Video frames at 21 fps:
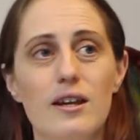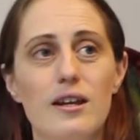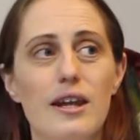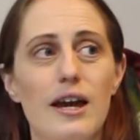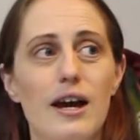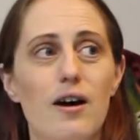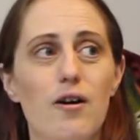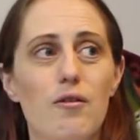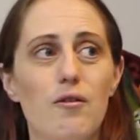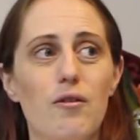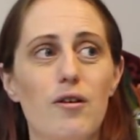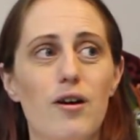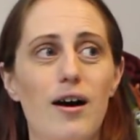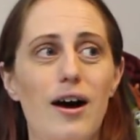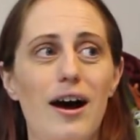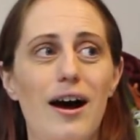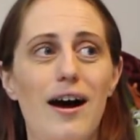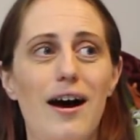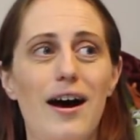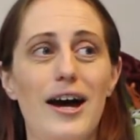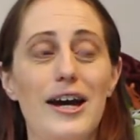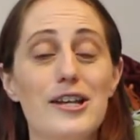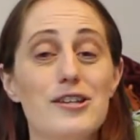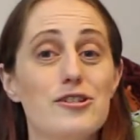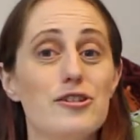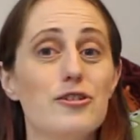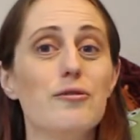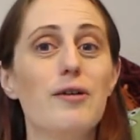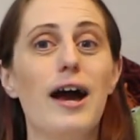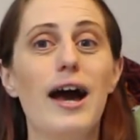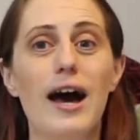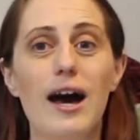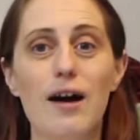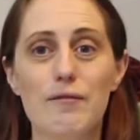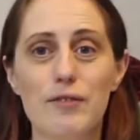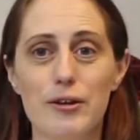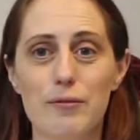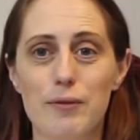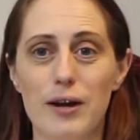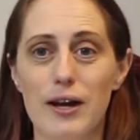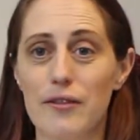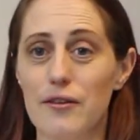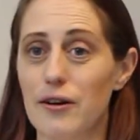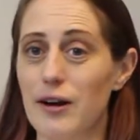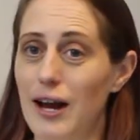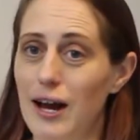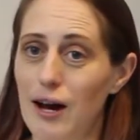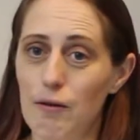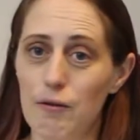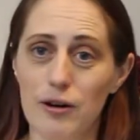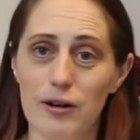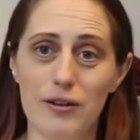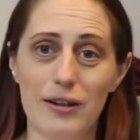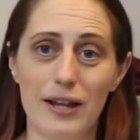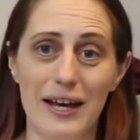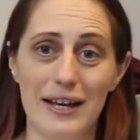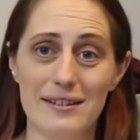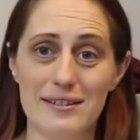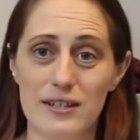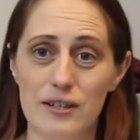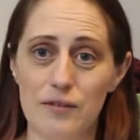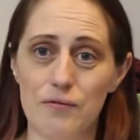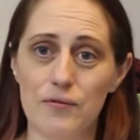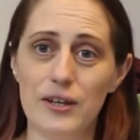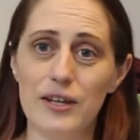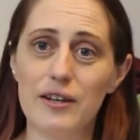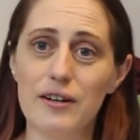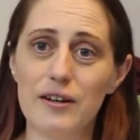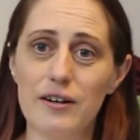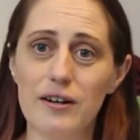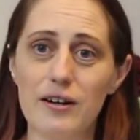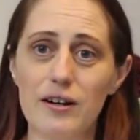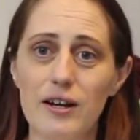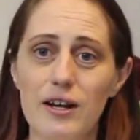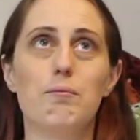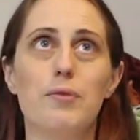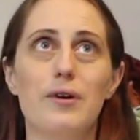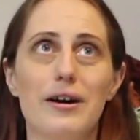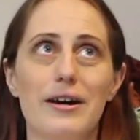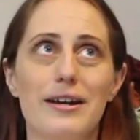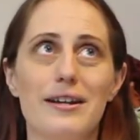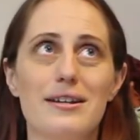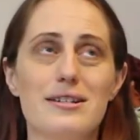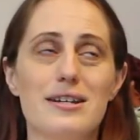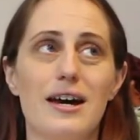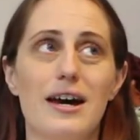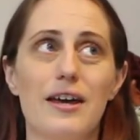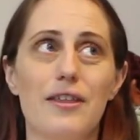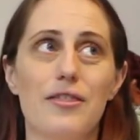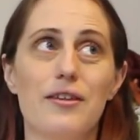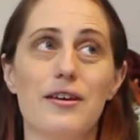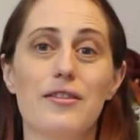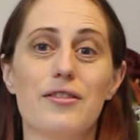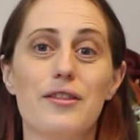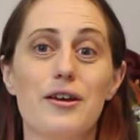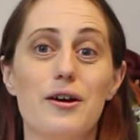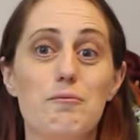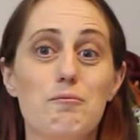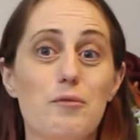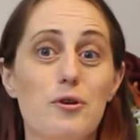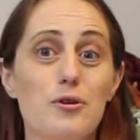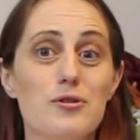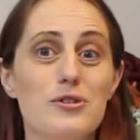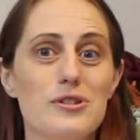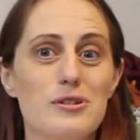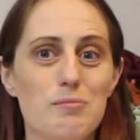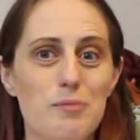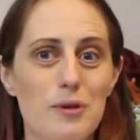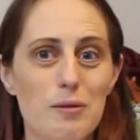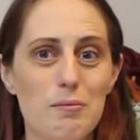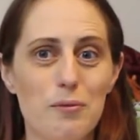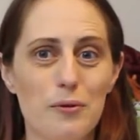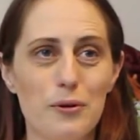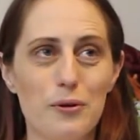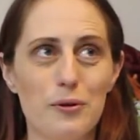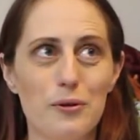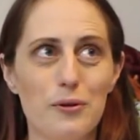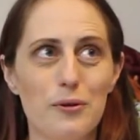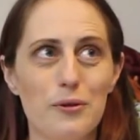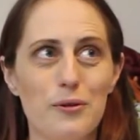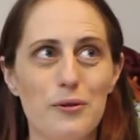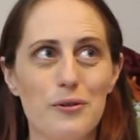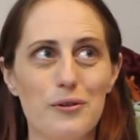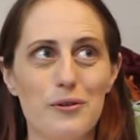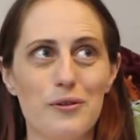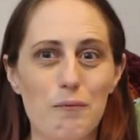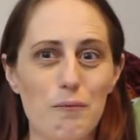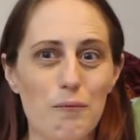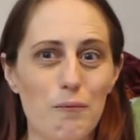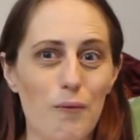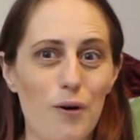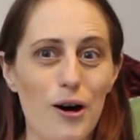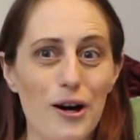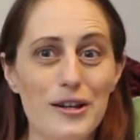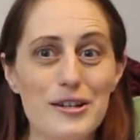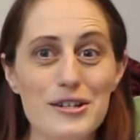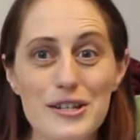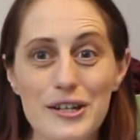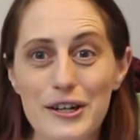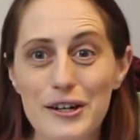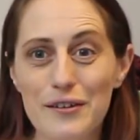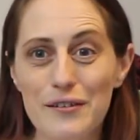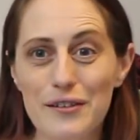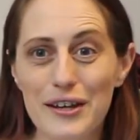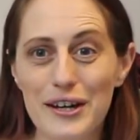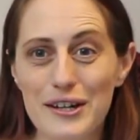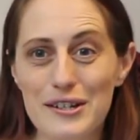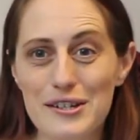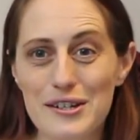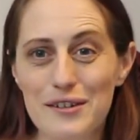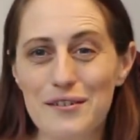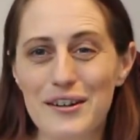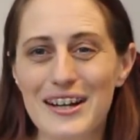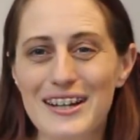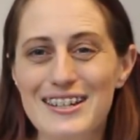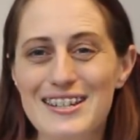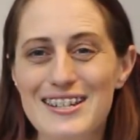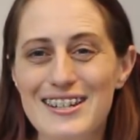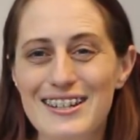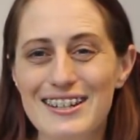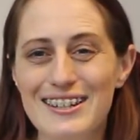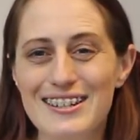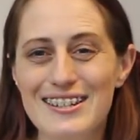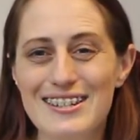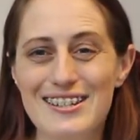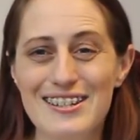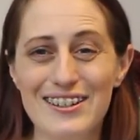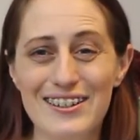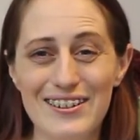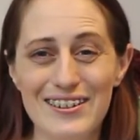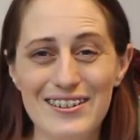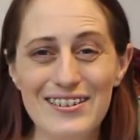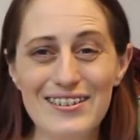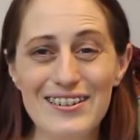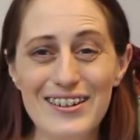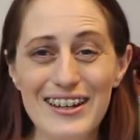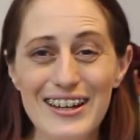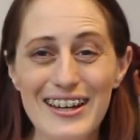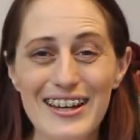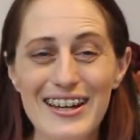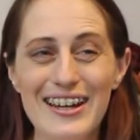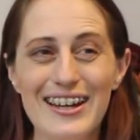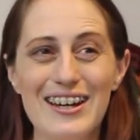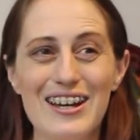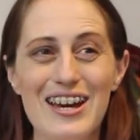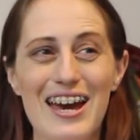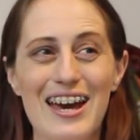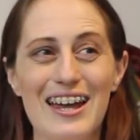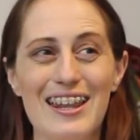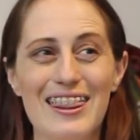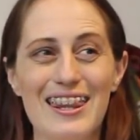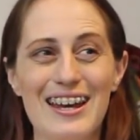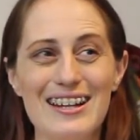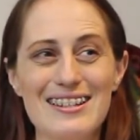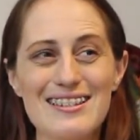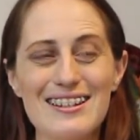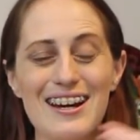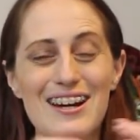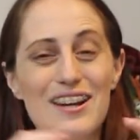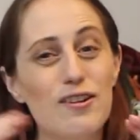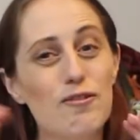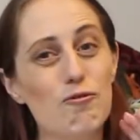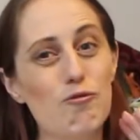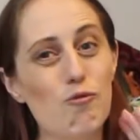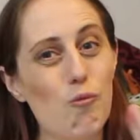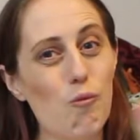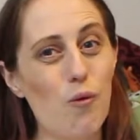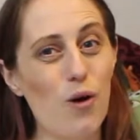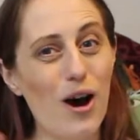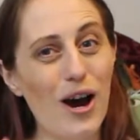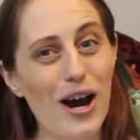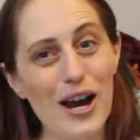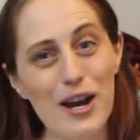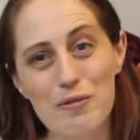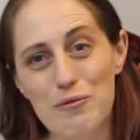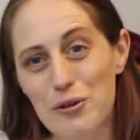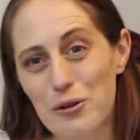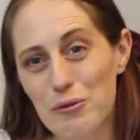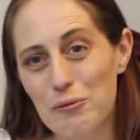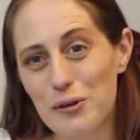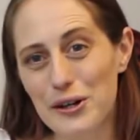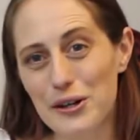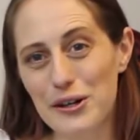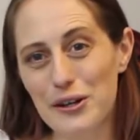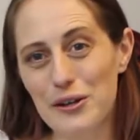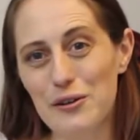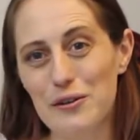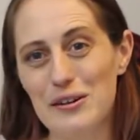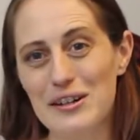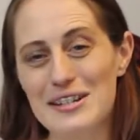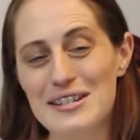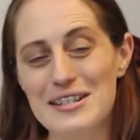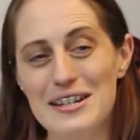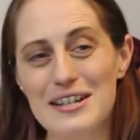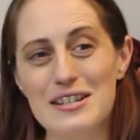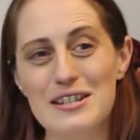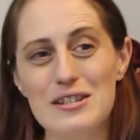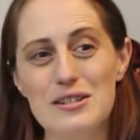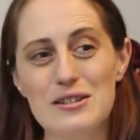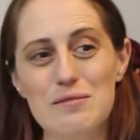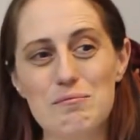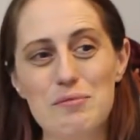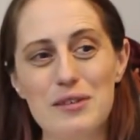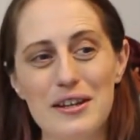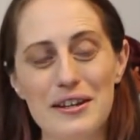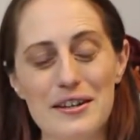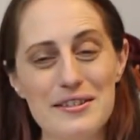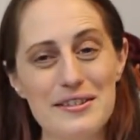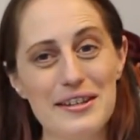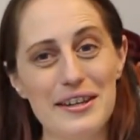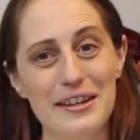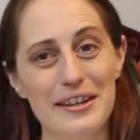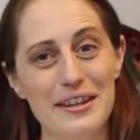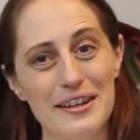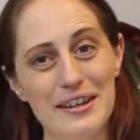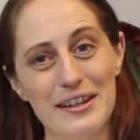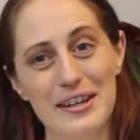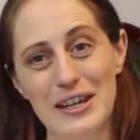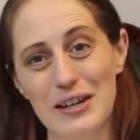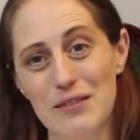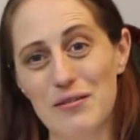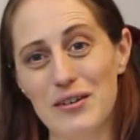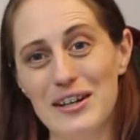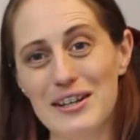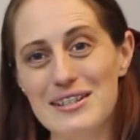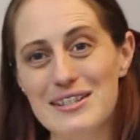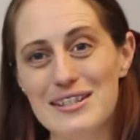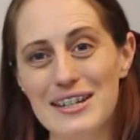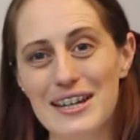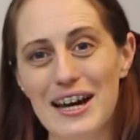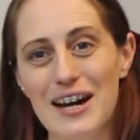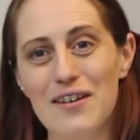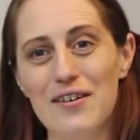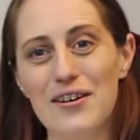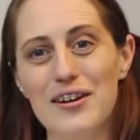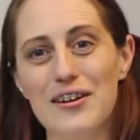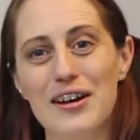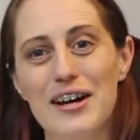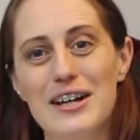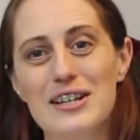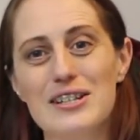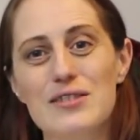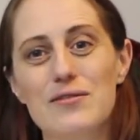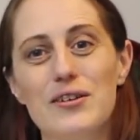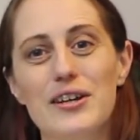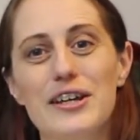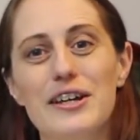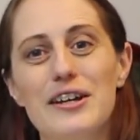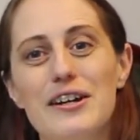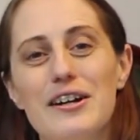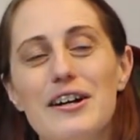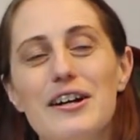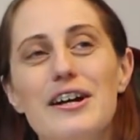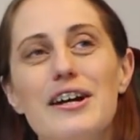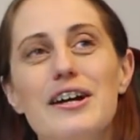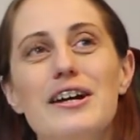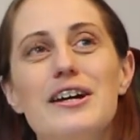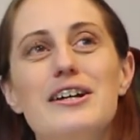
Now, I do have a rather hourglassy figure, but I think that most people want to go that direction too, and that's kind of why we're wearing corsets, because they can give us an hourglass figure.